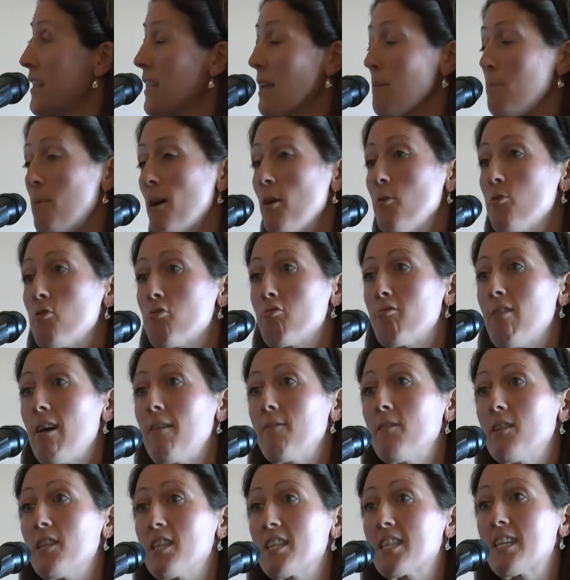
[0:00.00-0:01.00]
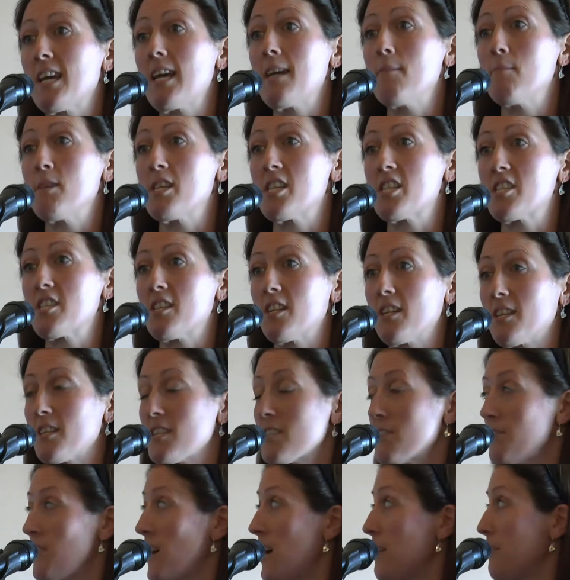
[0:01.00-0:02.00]
and they both travel the same
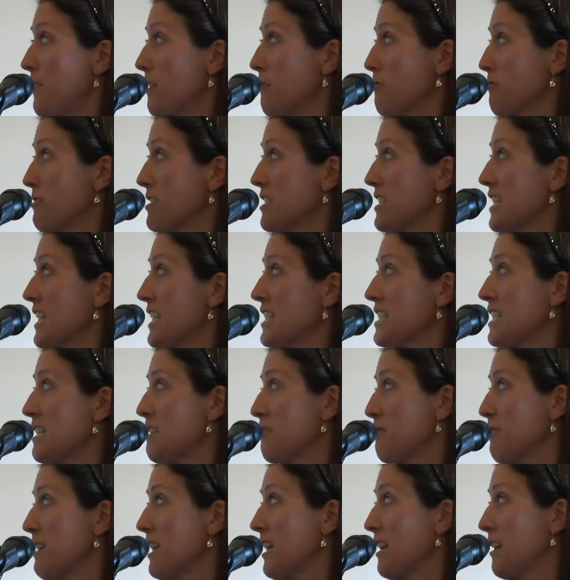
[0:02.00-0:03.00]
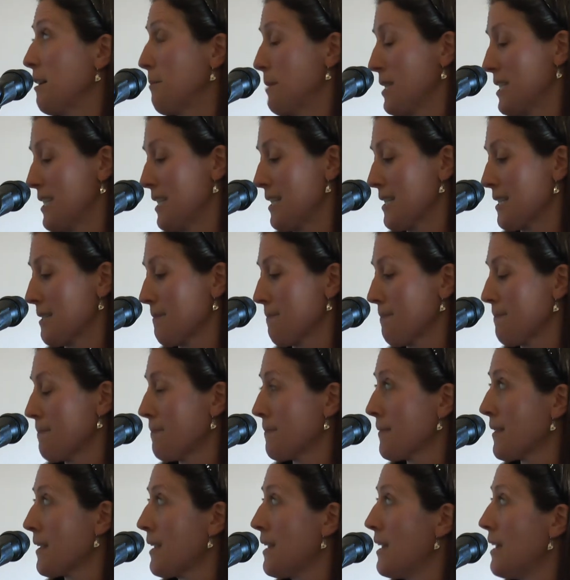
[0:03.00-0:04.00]
distance, 563 kilometres.
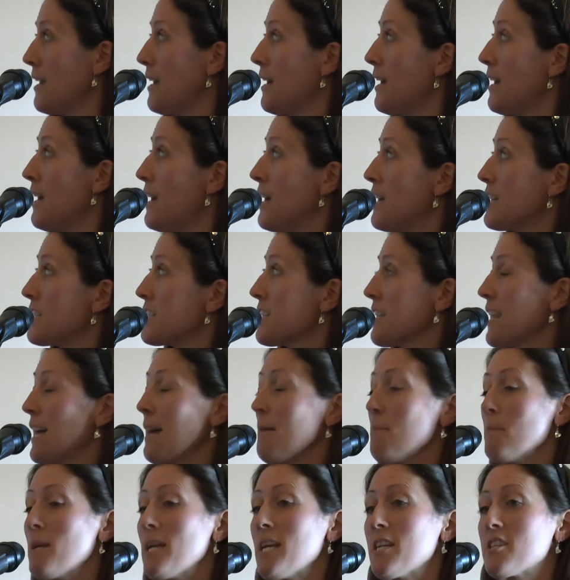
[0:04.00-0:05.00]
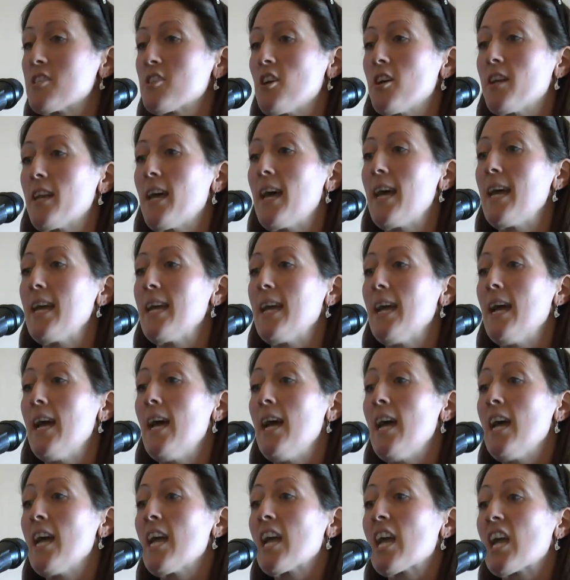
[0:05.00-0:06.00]
So that means on a
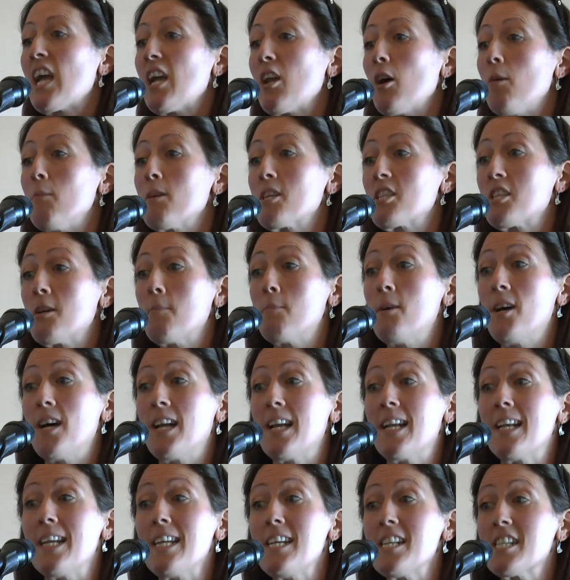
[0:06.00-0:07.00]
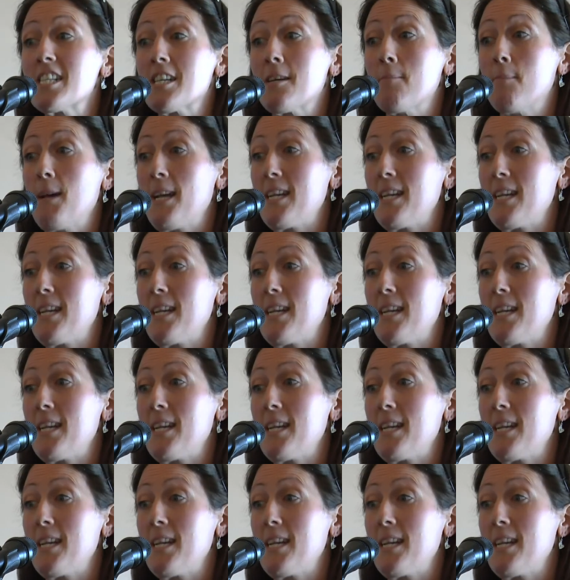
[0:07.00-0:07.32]
kilometre per litre